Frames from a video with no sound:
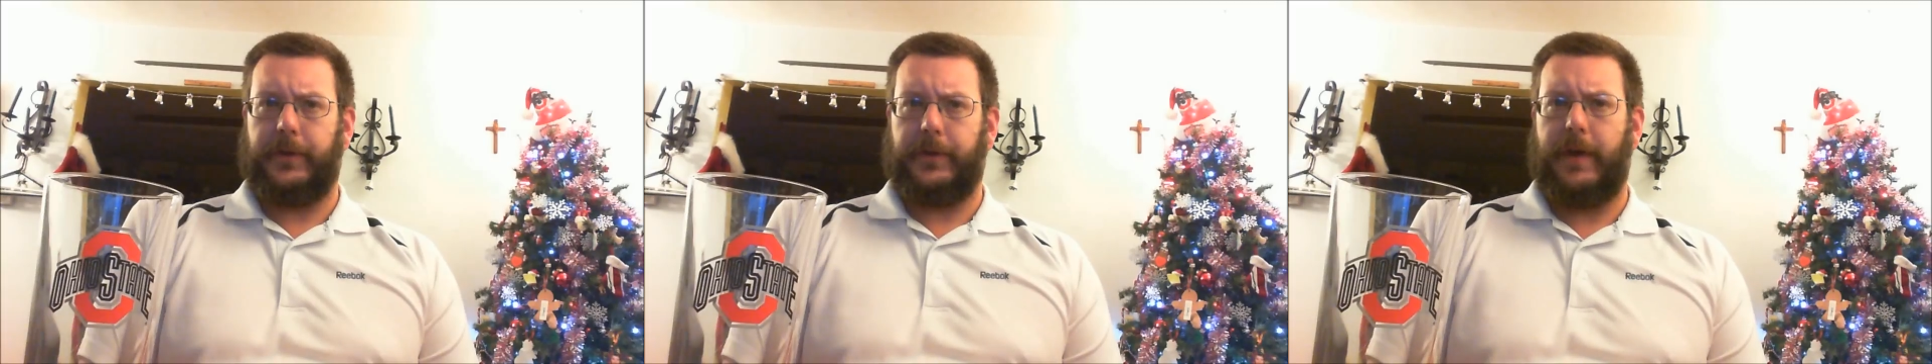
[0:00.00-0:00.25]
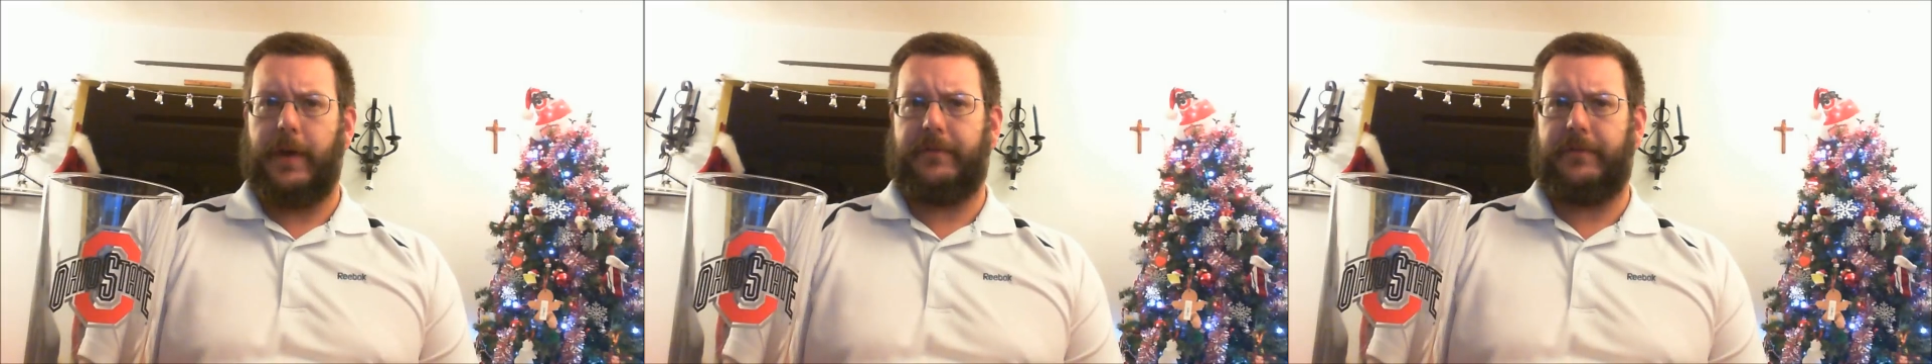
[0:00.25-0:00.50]
the
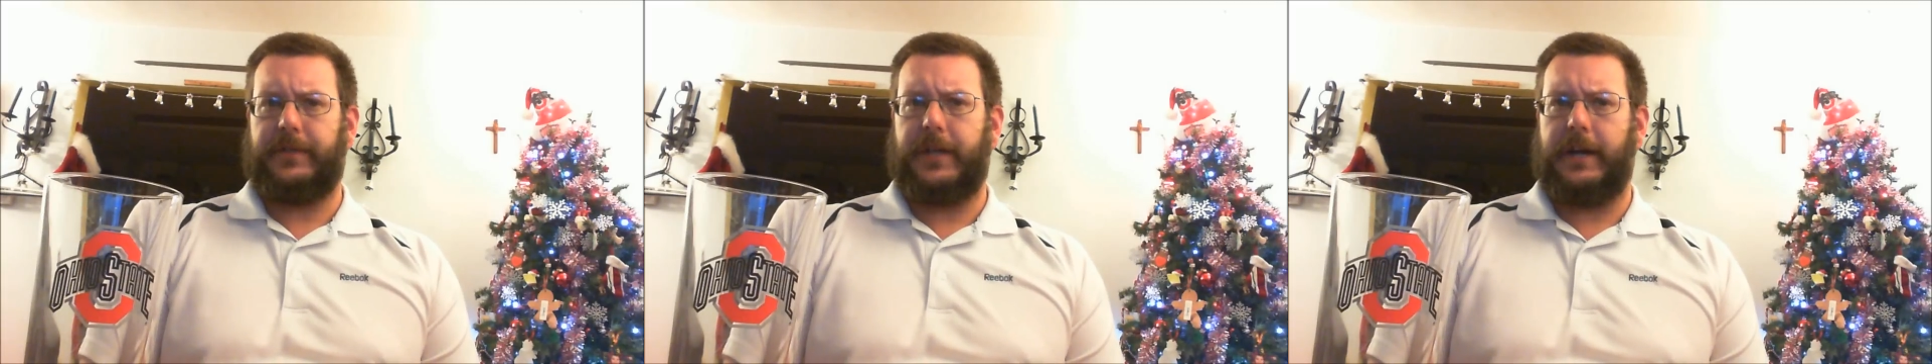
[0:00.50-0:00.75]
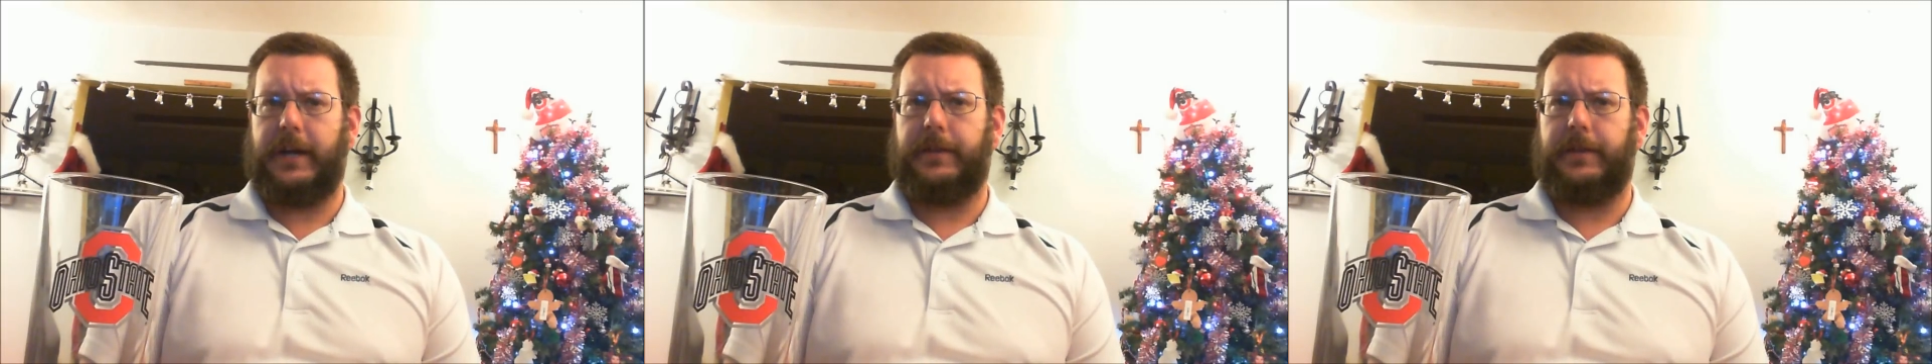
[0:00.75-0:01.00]
craft
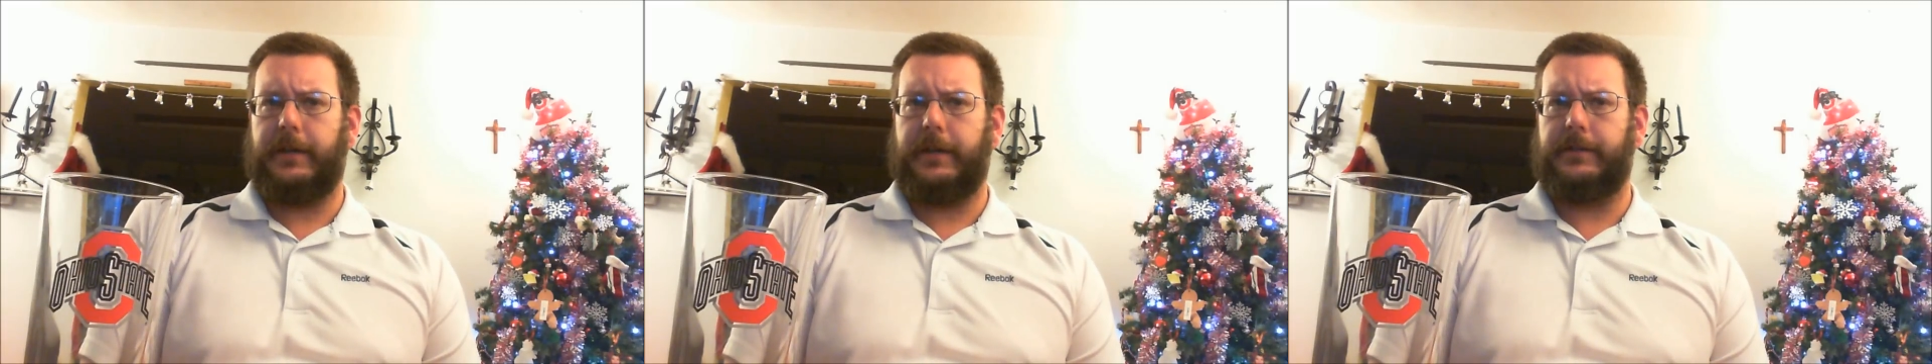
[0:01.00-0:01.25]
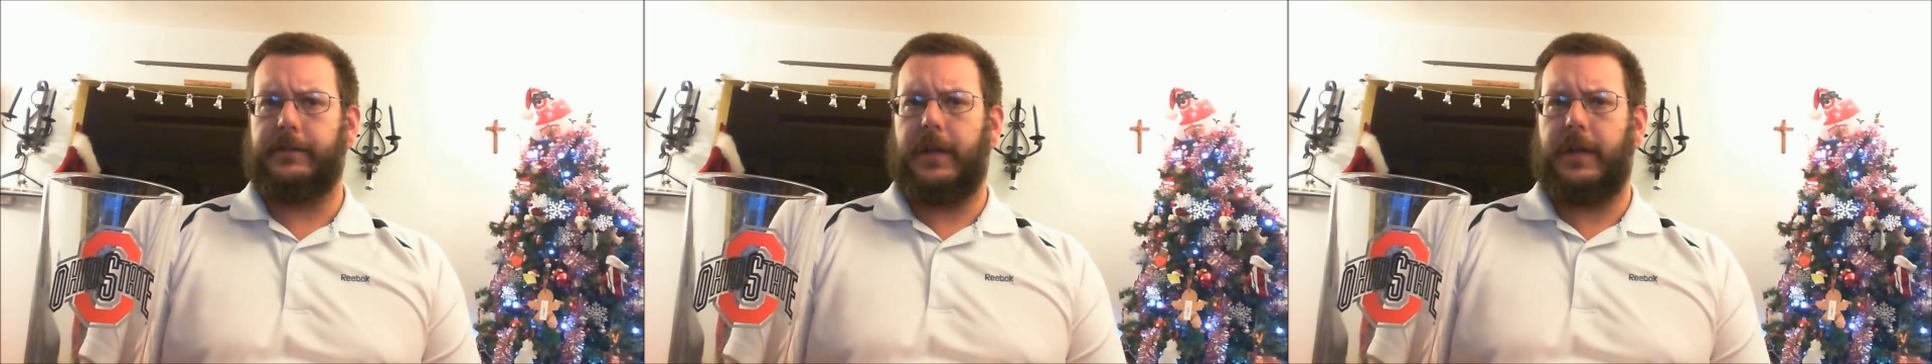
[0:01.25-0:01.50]
side of
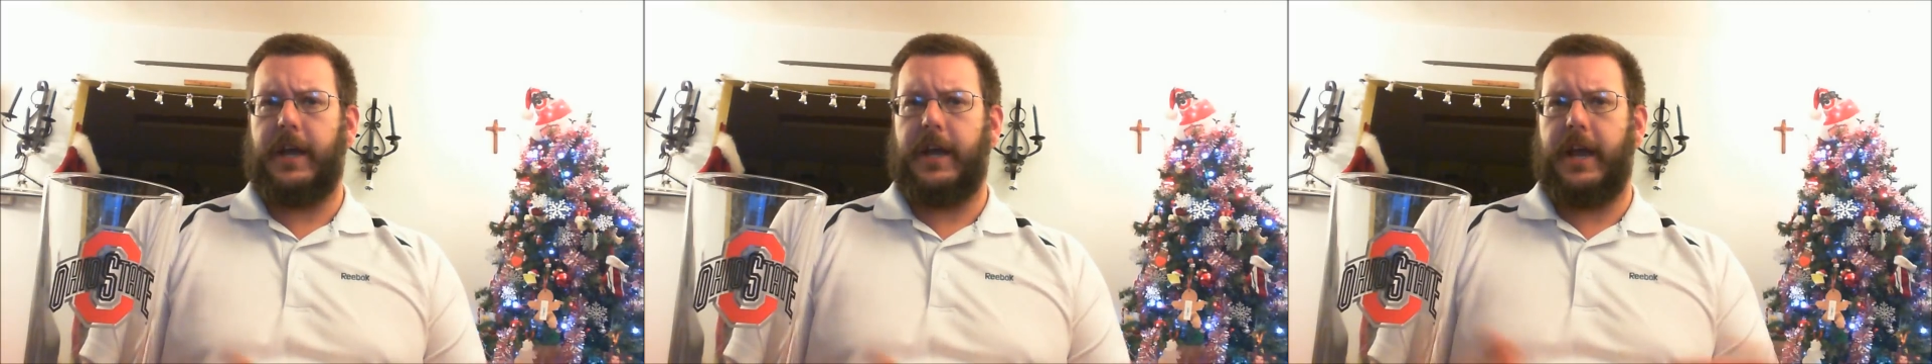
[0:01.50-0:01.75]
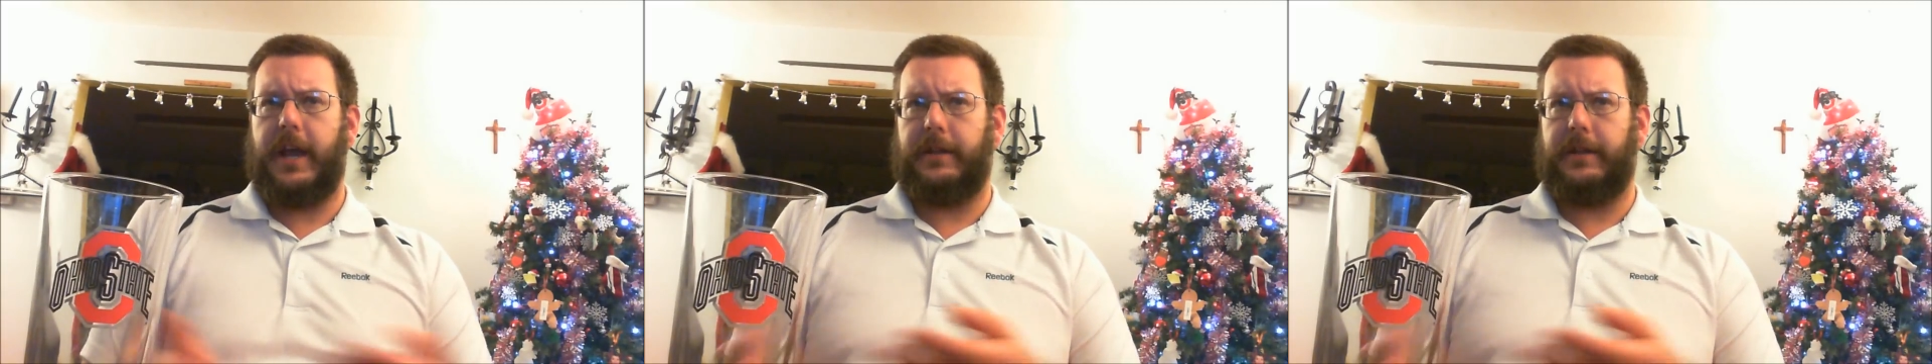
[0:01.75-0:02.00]
things
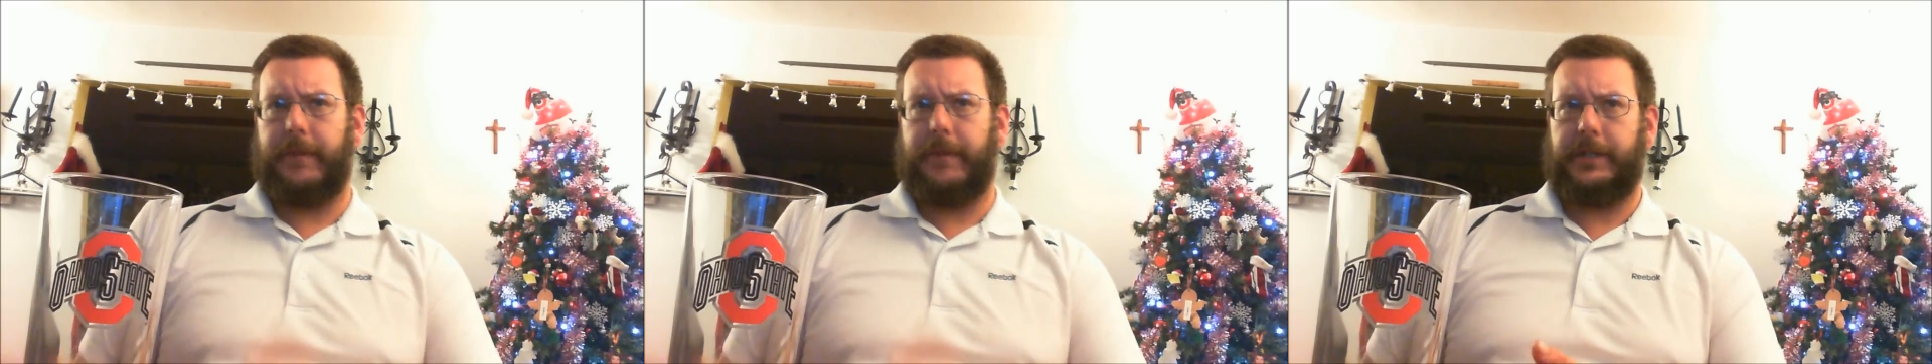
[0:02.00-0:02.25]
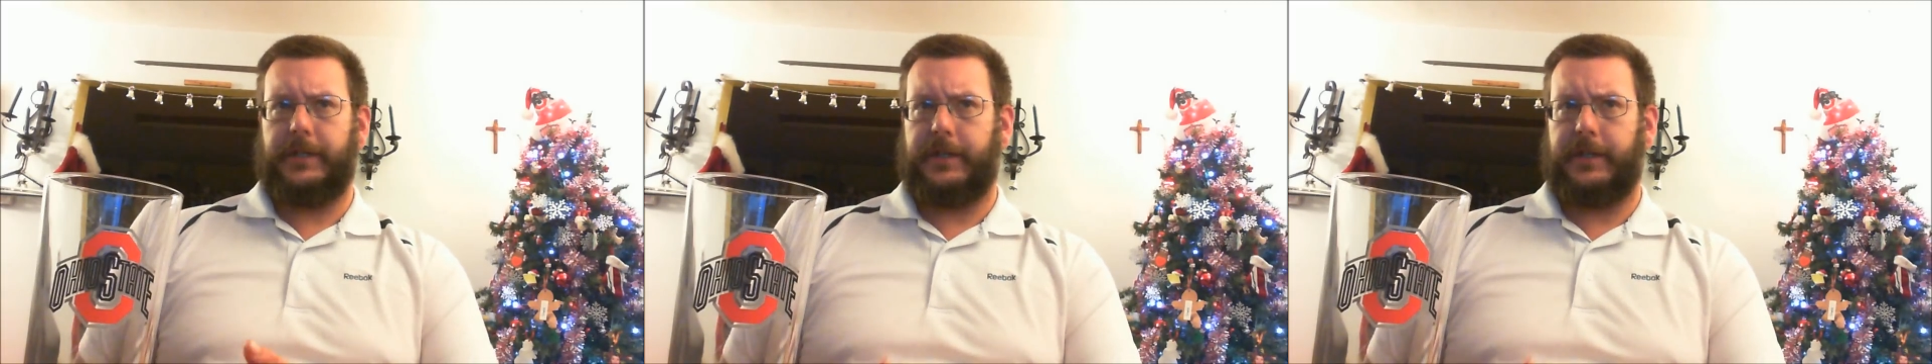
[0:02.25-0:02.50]
and the
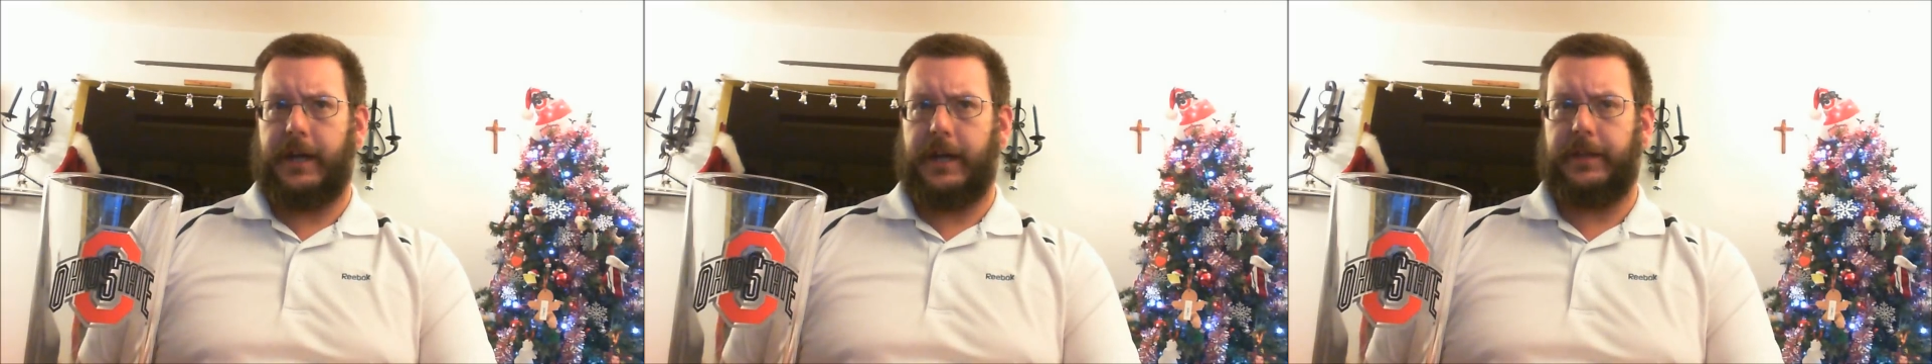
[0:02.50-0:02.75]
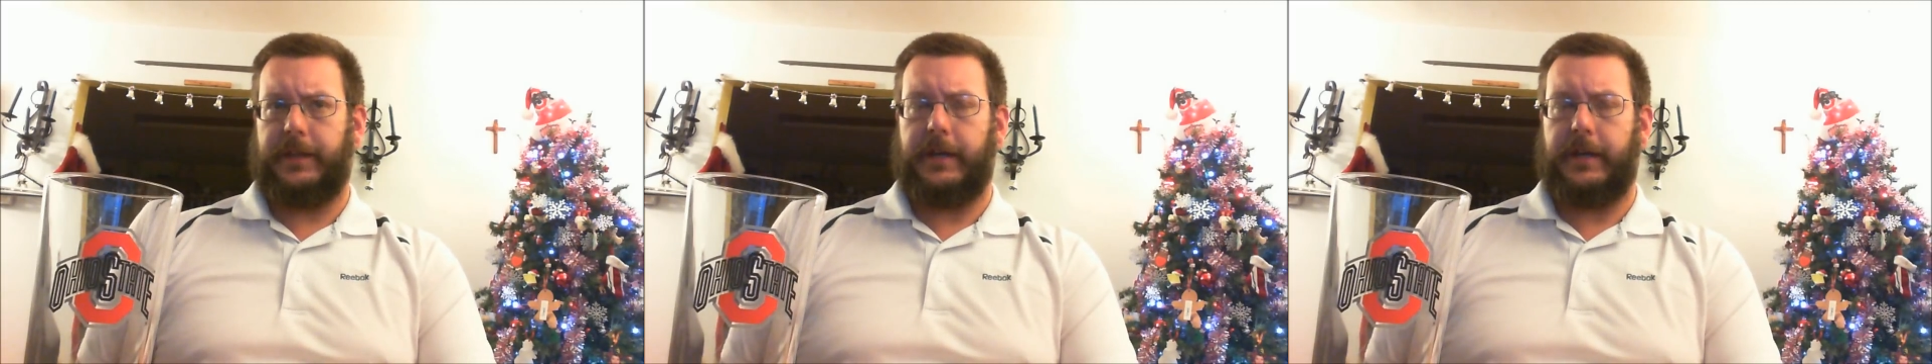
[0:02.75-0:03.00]
budget side of
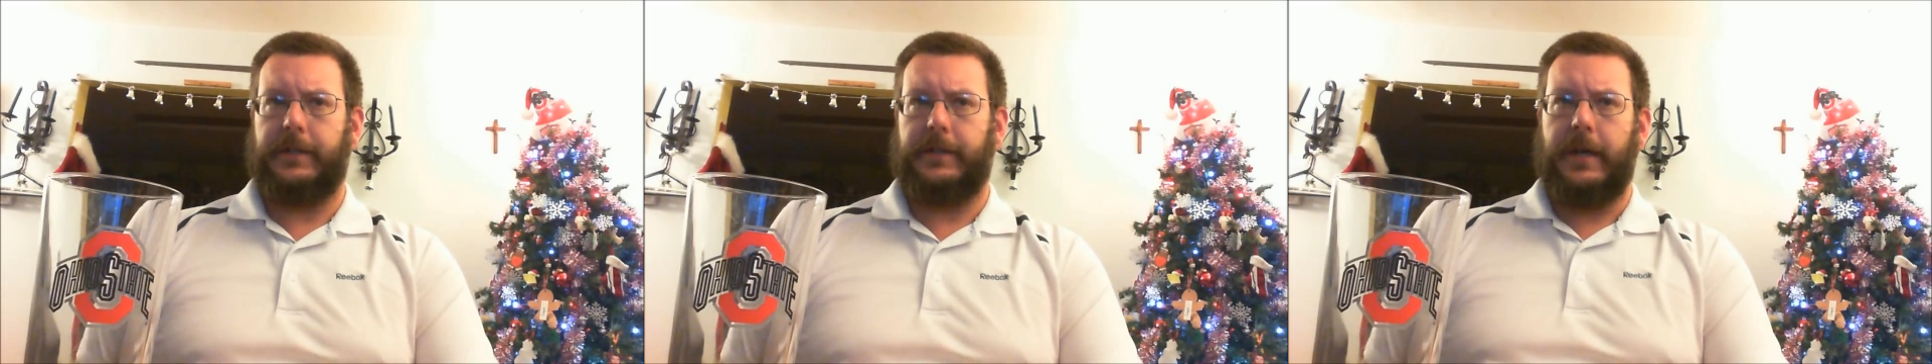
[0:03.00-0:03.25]
things.